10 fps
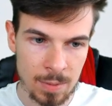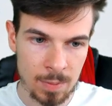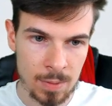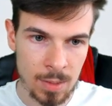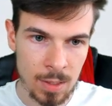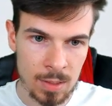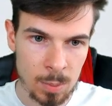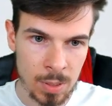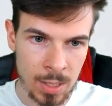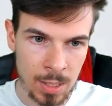That's
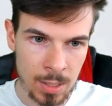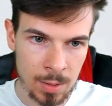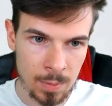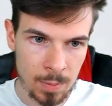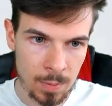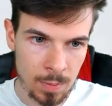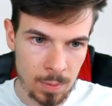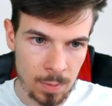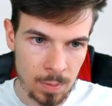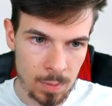pretty good.
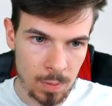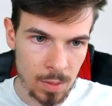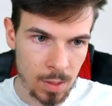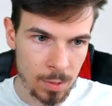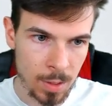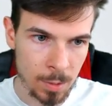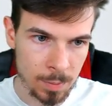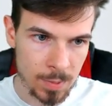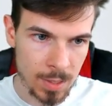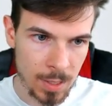Oh no,
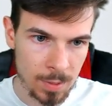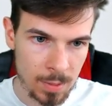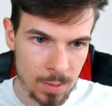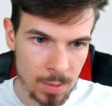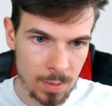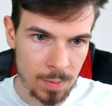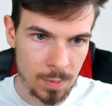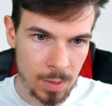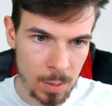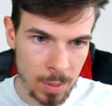see?
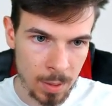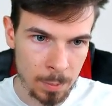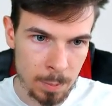There we go.